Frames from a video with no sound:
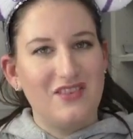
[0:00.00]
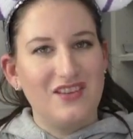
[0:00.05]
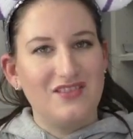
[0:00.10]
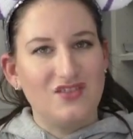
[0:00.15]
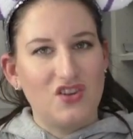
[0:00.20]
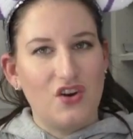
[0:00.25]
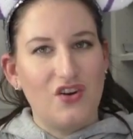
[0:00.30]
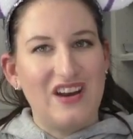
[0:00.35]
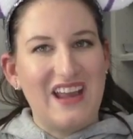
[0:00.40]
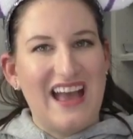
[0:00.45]

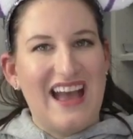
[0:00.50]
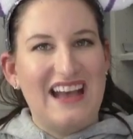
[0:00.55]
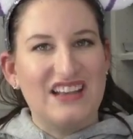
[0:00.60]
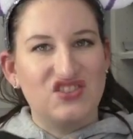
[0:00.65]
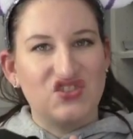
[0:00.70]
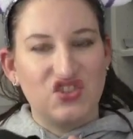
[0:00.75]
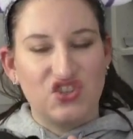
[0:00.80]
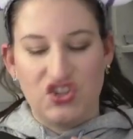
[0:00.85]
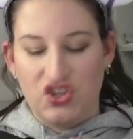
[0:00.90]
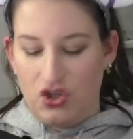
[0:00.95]
things aren't
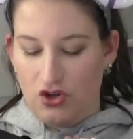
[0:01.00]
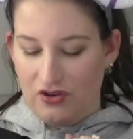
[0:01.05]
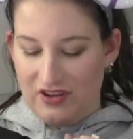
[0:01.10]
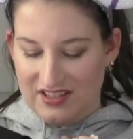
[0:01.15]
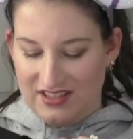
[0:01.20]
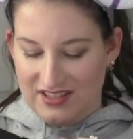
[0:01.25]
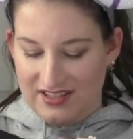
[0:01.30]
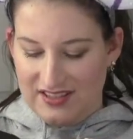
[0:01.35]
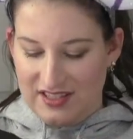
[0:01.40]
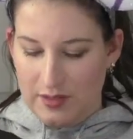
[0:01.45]
as secure
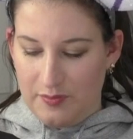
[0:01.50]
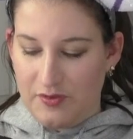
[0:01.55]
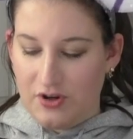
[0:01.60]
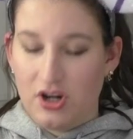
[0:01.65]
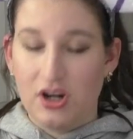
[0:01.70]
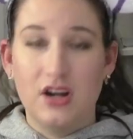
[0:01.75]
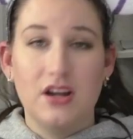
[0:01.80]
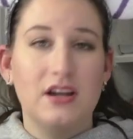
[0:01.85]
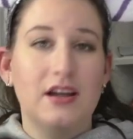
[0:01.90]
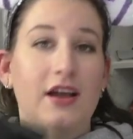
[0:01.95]
as a
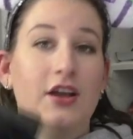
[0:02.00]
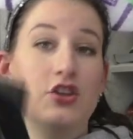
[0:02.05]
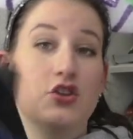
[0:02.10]
zipper.